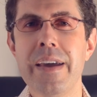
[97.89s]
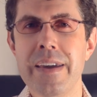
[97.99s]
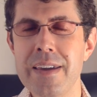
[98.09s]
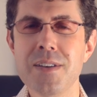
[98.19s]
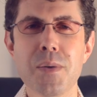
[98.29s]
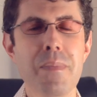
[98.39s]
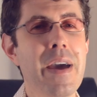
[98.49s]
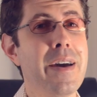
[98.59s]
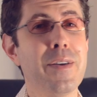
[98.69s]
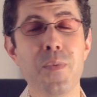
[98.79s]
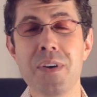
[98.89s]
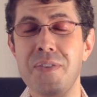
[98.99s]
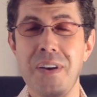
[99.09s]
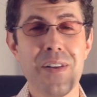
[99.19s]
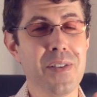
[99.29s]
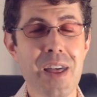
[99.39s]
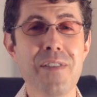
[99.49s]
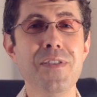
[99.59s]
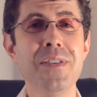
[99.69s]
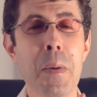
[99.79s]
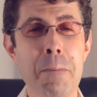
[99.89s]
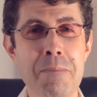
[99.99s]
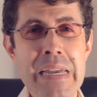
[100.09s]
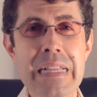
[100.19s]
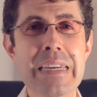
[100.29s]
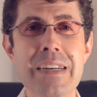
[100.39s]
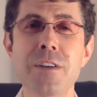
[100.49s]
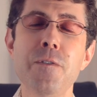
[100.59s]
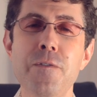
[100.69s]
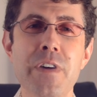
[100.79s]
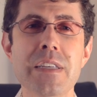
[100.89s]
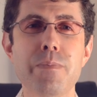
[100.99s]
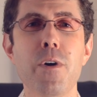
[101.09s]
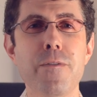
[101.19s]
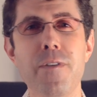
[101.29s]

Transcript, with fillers: He is a man with 11 million Facebook